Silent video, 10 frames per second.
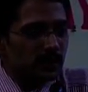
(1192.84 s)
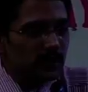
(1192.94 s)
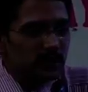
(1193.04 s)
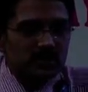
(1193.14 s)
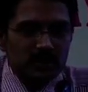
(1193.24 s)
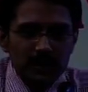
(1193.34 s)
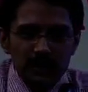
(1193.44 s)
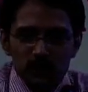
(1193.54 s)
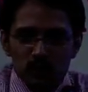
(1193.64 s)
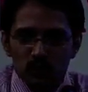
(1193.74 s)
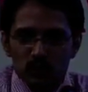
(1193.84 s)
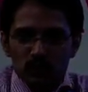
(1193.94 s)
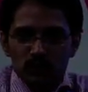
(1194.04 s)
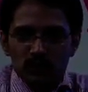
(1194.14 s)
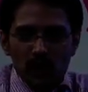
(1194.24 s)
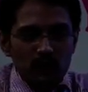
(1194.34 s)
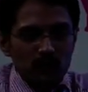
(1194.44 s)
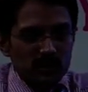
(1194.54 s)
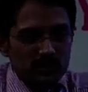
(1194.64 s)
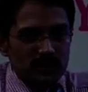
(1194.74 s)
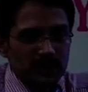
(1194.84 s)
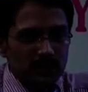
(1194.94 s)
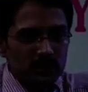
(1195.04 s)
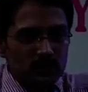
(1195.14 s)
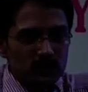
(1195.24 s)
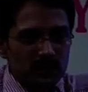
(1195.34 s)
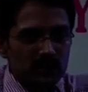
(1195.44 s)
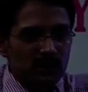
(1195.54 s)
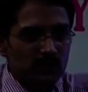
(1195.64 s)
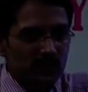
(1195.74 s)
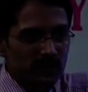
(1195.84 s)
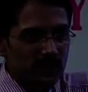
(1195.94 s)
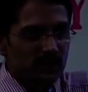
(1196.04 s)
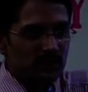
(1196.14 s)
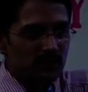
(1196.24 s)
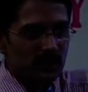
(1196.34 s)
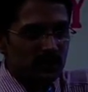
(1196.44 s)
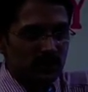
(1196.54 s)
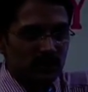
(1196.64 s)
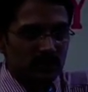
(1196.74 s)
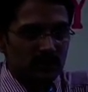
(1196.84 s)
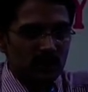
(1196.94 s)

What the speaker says: is trying to, or was trying to discover this invention